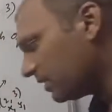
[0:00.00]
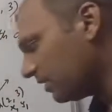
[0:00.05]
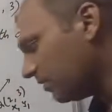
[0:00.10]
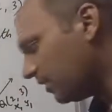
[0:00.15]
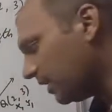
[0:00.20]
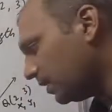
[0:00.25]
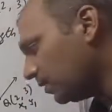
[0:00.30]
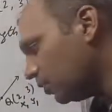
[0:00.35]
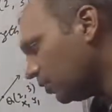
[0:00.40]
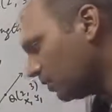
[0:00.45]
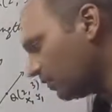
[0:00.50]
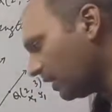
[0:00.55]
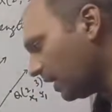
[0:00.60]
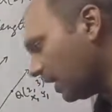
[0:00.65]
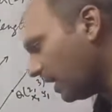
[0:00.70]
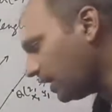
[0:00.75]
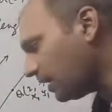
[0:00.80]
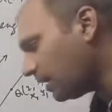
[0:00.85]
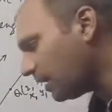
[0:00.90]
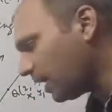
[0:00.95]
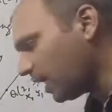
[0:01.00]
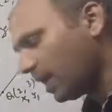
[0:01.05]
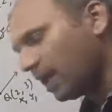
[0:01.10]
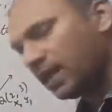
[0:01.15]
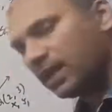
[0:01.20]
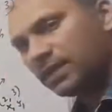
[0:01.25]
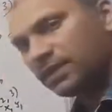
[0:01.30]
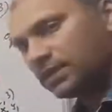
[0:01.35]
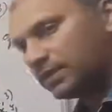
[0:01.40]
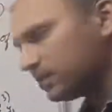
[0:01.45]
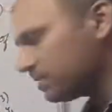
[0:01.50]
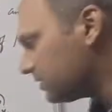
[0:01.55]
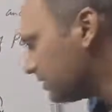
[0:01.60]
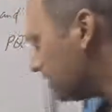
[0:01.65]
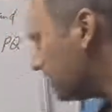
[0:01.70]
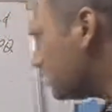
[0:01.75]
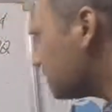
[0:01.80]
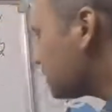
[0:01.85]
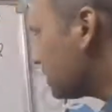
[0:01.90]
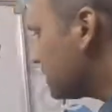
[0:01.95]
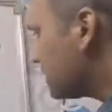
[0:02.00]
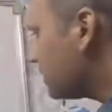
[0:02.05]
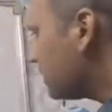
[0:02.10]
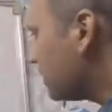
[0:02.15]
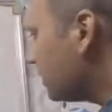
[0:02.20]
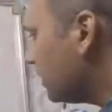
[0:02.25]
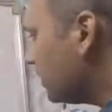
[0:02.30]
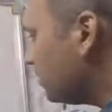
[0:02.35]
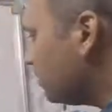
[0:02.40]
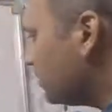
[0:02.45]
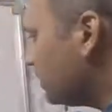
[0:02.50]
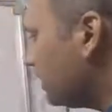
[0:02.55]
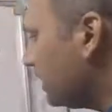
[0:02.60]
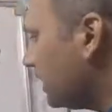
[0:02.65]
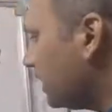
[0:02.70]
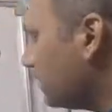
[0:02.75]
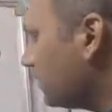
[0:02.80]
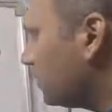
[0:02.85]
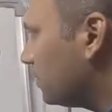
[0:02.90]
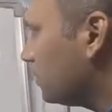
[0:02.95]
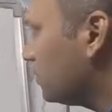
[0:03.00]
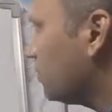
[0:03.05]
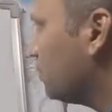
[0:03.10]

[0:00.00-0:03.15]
the value of r. R is the distance between P and Q.